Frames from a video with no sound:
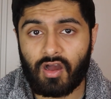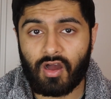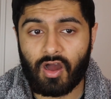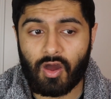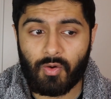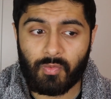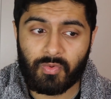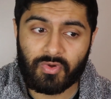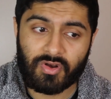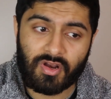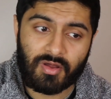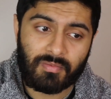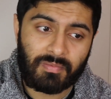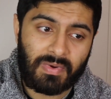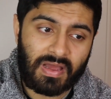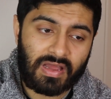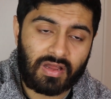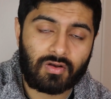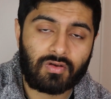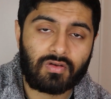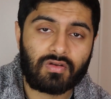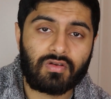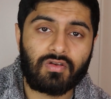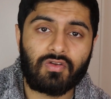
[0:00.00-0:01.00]
Are we going to
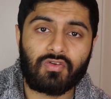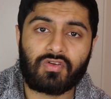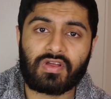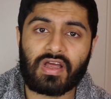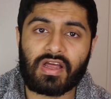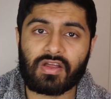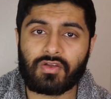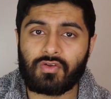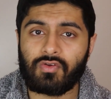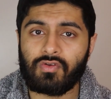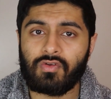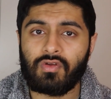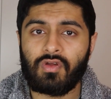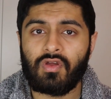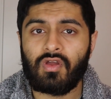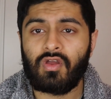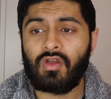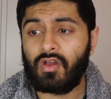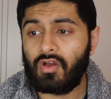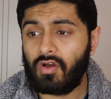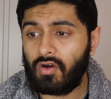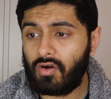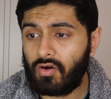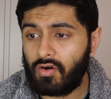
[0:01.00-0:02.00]
back Lukaku,
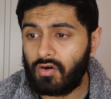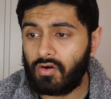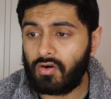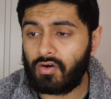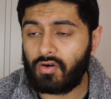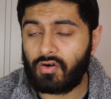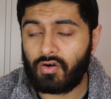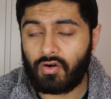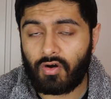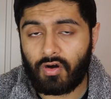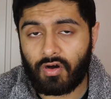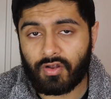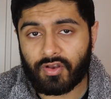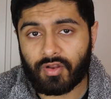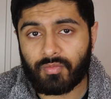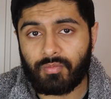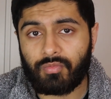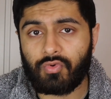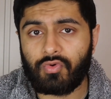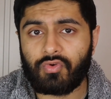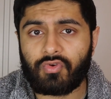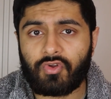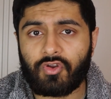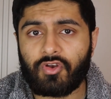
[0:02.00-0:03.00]
or are the
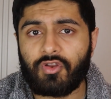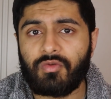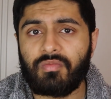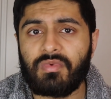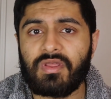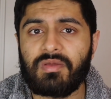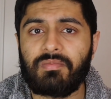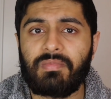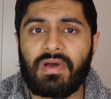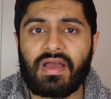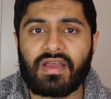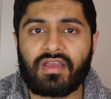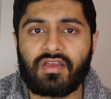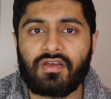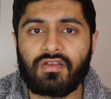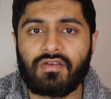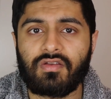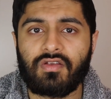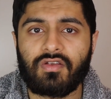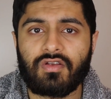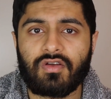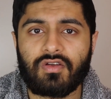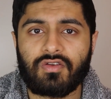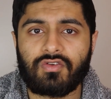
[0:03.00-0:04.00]
board going to be backing
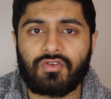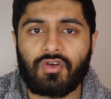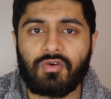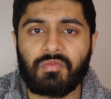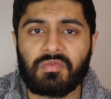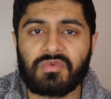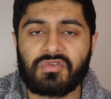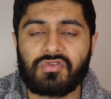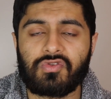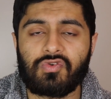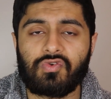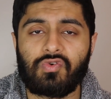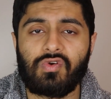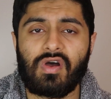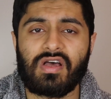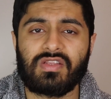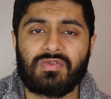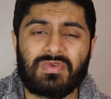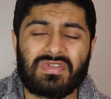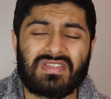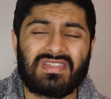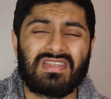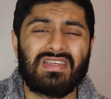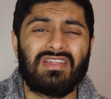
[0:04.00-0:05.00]
Thomas Tuchel? As
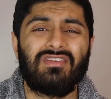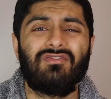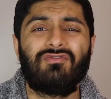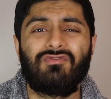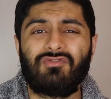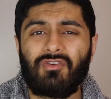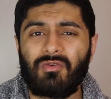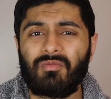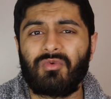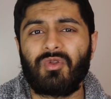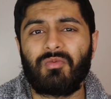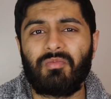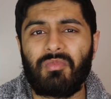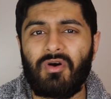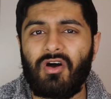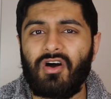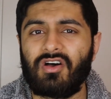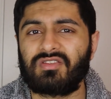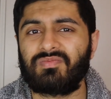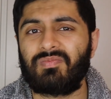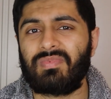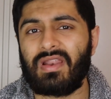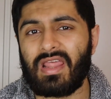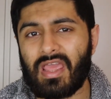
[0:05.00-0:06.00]
we've seen from the
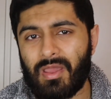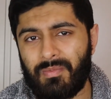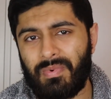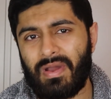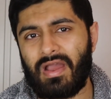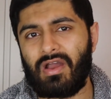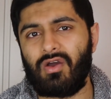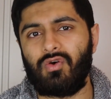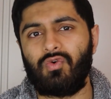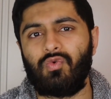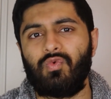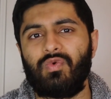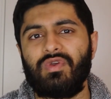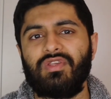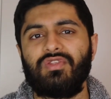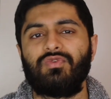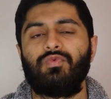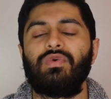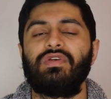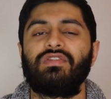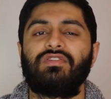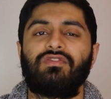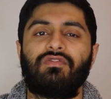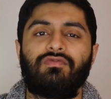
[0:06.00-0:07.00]
past, player power always
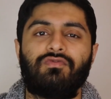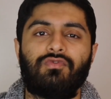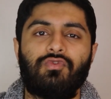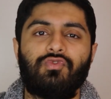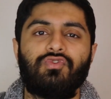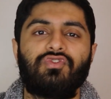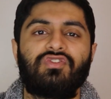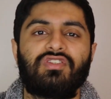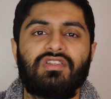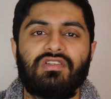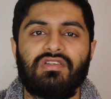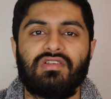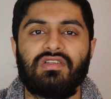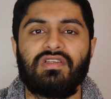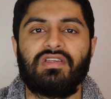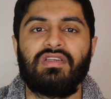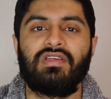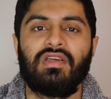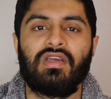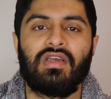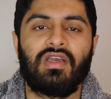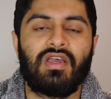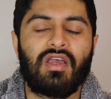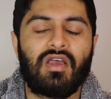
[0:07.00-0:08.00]
wins,
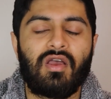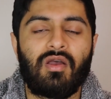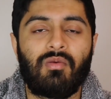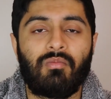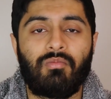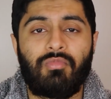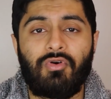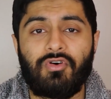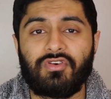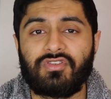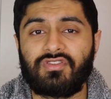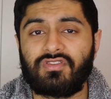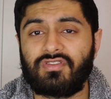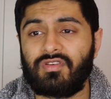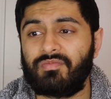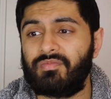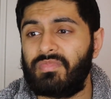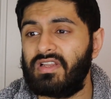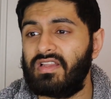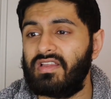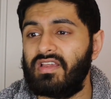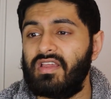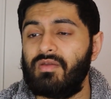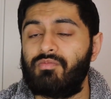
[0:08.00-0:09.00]
unfortunately.
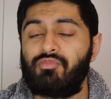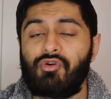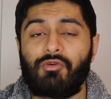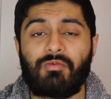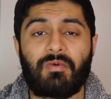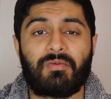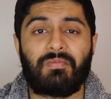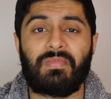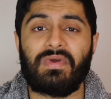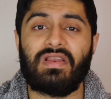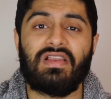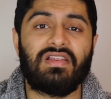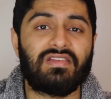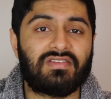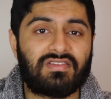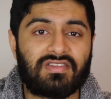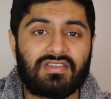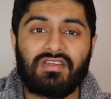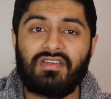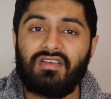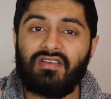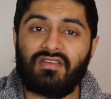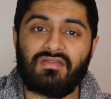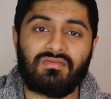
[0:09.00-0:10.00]
Possibility,
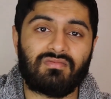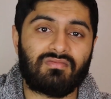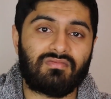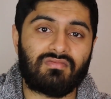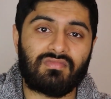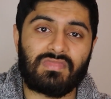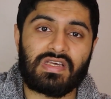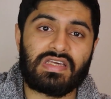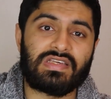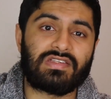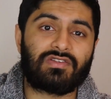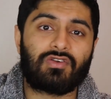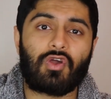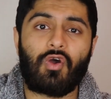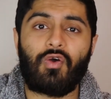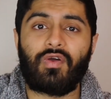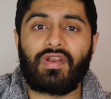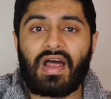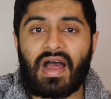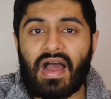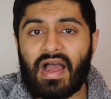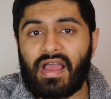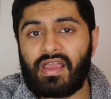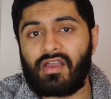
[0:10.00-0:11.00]
probability is going
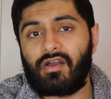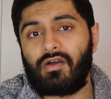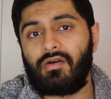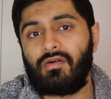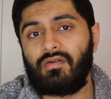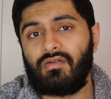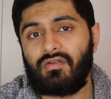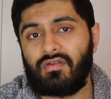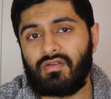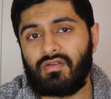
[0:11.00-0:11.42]
higher